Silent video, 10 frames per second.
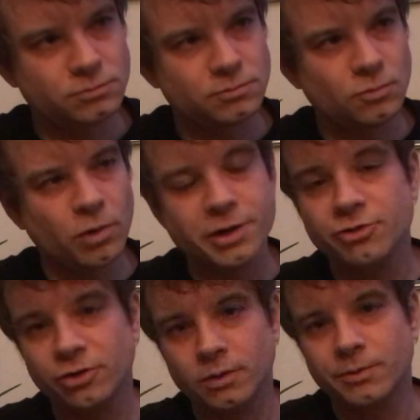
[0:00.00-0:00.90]
What you're
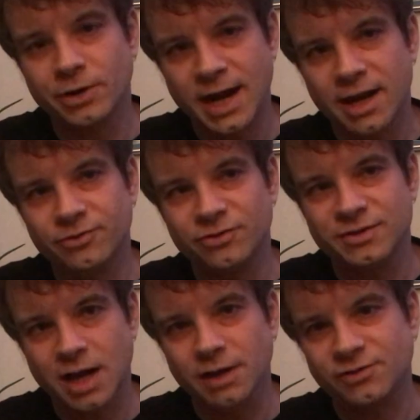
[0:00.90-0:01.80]
doing with your hands is
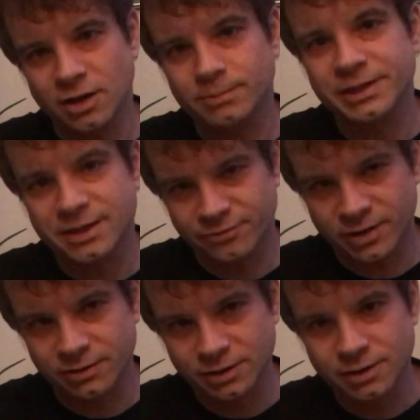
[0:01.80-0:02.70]
not terribly
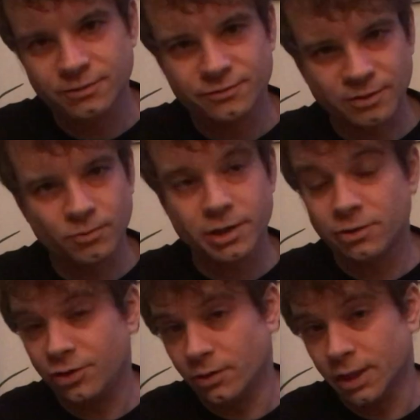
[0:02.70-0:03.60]
different from what you're
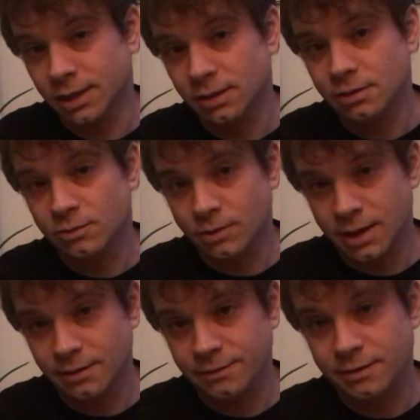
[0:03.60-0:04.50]
doing
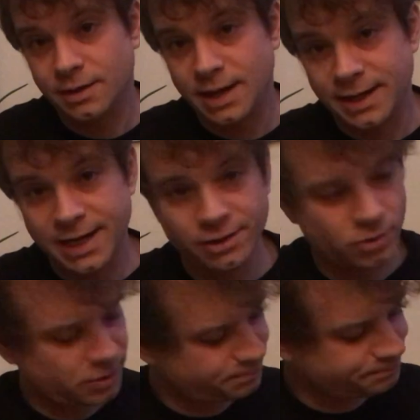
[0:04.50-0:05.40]
with an A
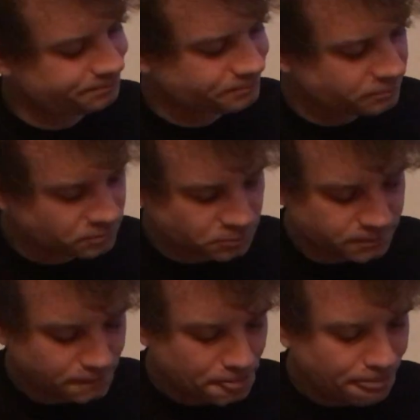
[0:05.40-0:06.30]
chord.
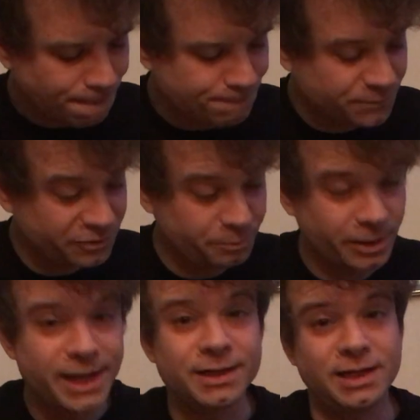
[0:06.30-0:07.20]
To
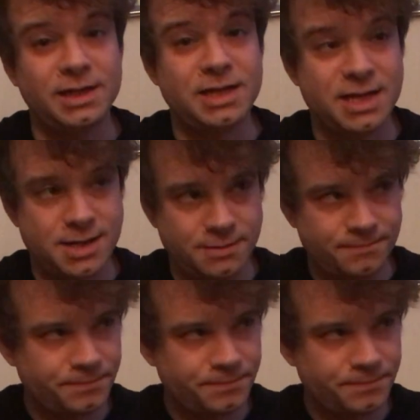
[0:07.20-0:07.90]
play an E,